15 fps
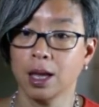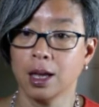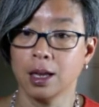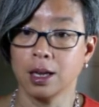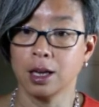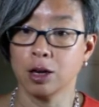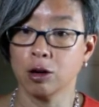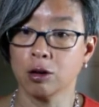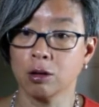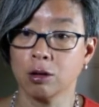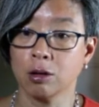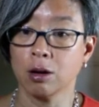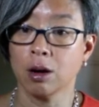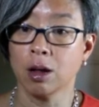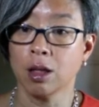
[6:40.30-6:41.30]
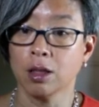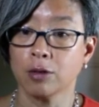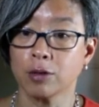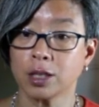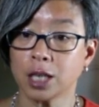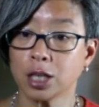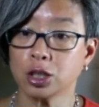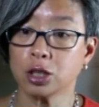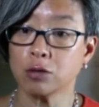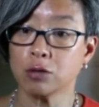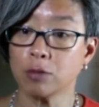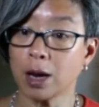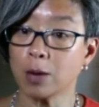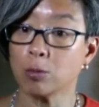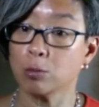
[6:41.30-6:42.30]
Here, the retention
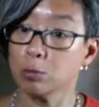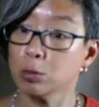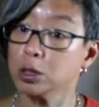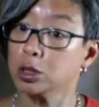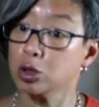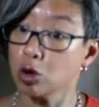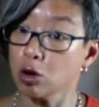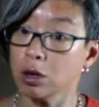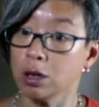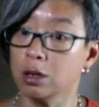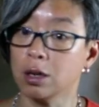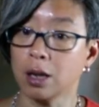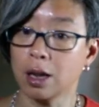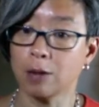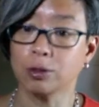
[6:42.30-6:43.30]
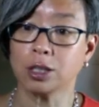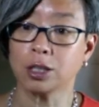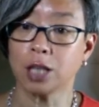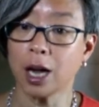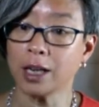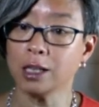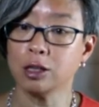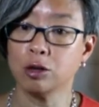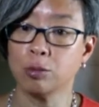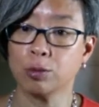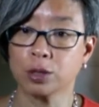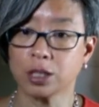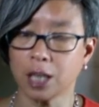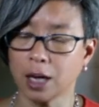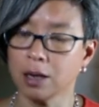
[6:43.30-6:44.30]
rate was good. It was
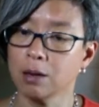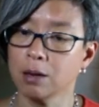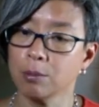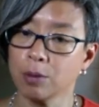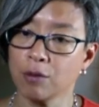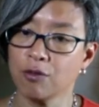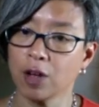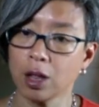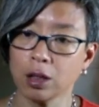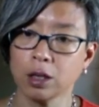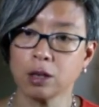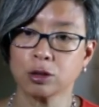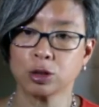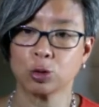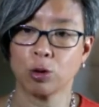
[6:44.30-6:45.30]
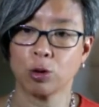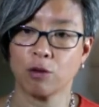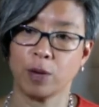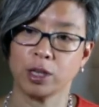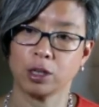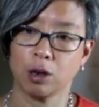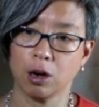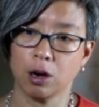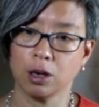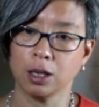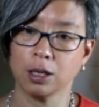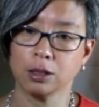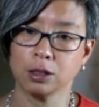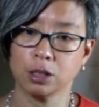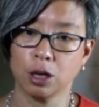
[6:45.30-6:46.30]
92%, but fell a little short of my target.
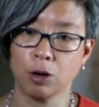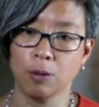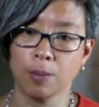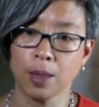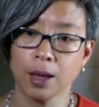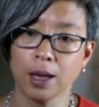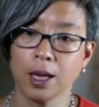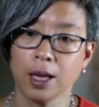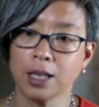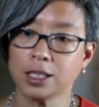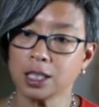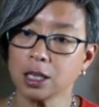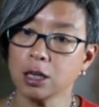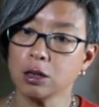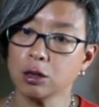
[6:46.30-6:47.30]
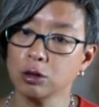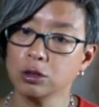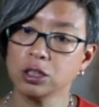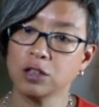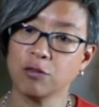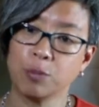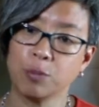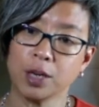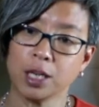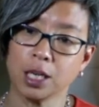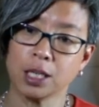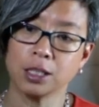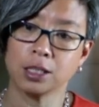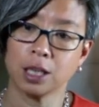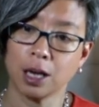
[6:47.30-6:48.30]
So it's inconclusive
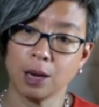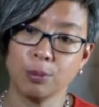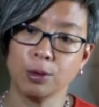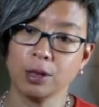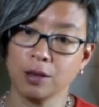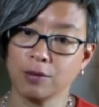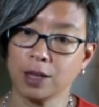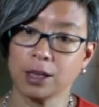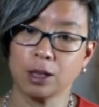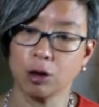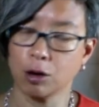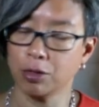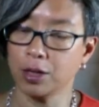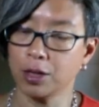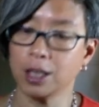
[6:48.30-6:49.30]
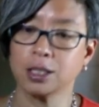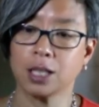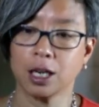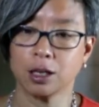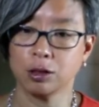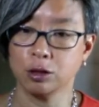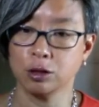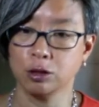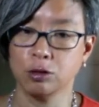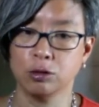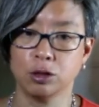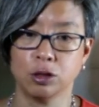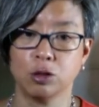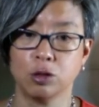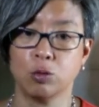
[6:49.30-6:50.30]
because I believe that there are things I could do to
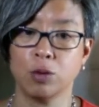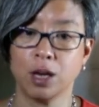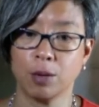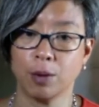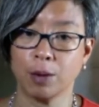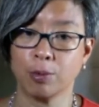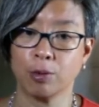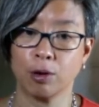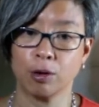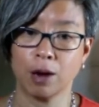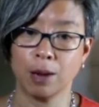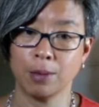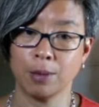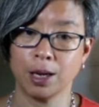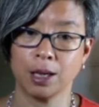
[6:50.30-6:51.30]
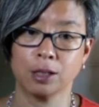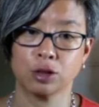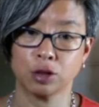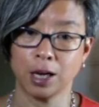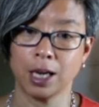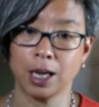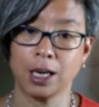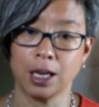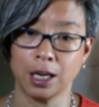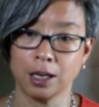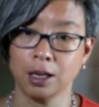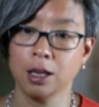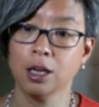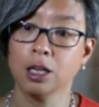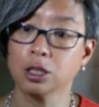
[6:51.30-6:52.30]
tweak my programming and training
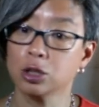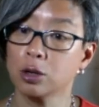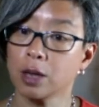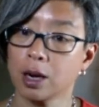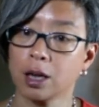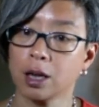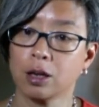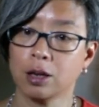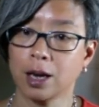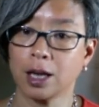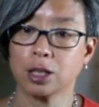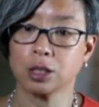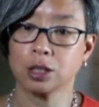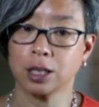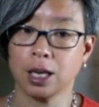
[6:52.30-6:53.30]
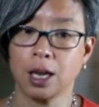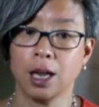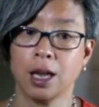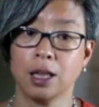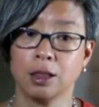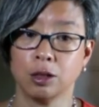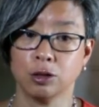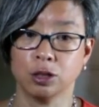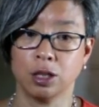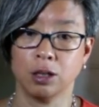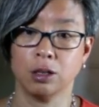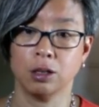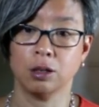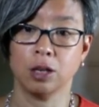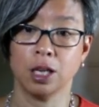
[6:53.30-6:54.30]
so that I could actually hit
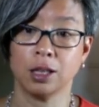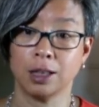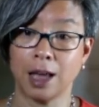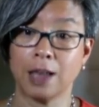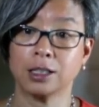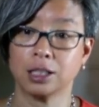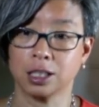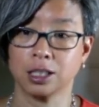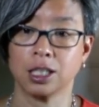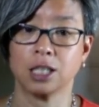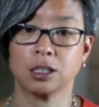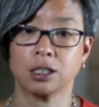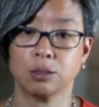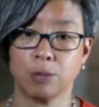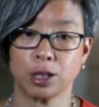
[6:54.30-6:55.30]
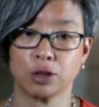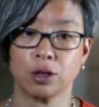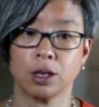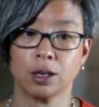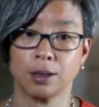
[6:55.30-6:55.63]
that success metric.